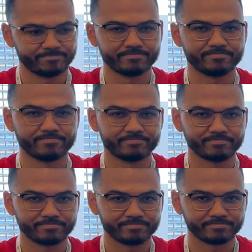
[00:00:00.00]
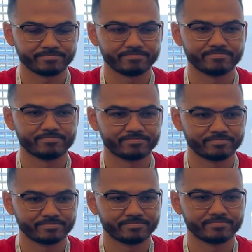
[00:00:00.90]

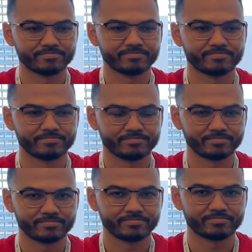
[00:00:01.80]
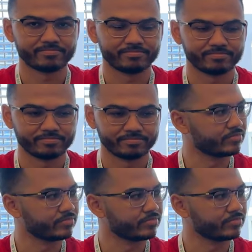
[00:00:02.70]
This person isn't speaking.